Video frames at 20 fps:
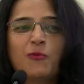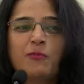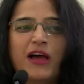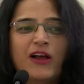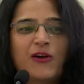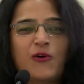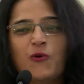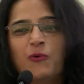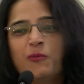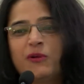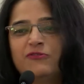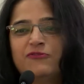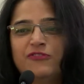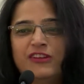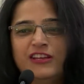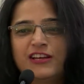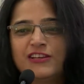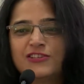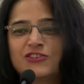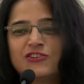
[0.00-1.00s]
go back home and
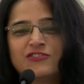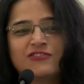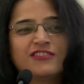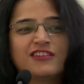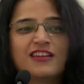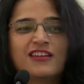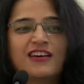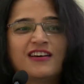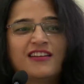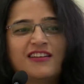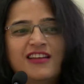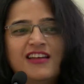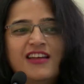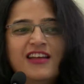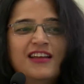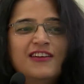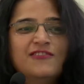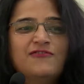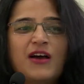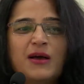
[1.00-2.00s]
feed our children and our
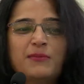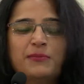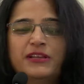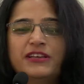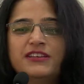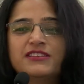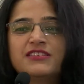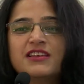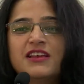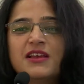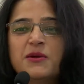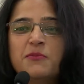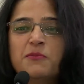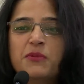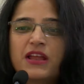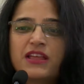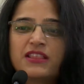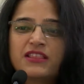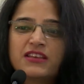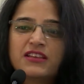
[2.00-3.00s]
families.
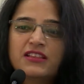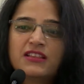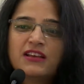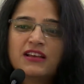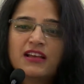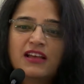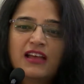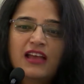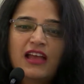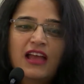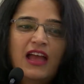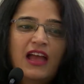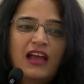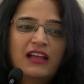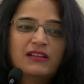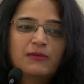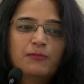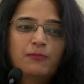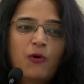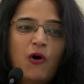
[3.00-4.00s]
But I think that
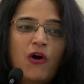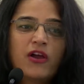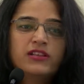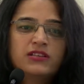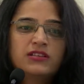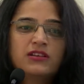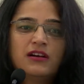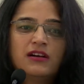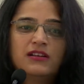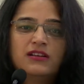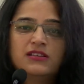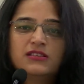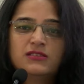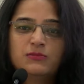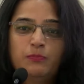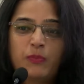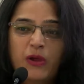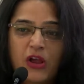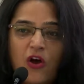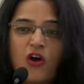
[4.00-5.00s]
the point here is
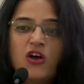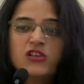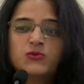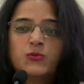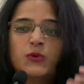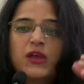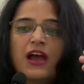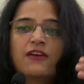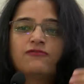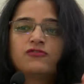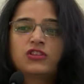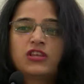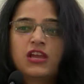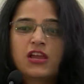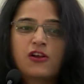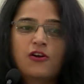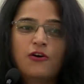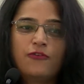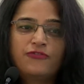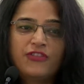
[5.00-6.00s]
because we have to
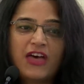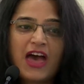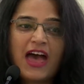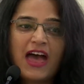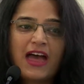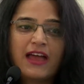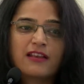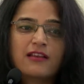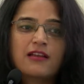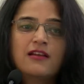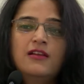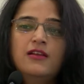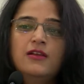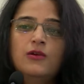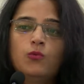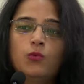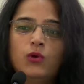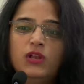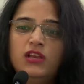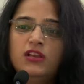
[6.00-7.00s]
think of that,
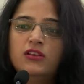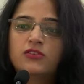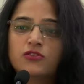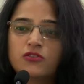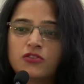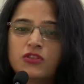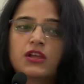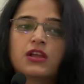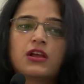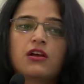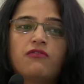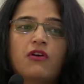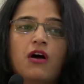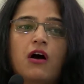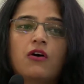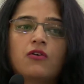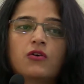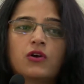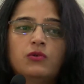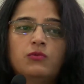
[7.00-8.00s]
we need to think of
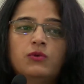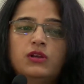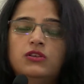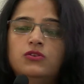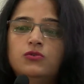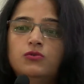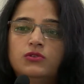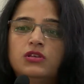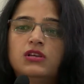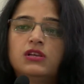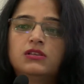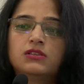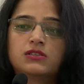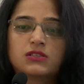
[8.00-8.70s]
how can we do things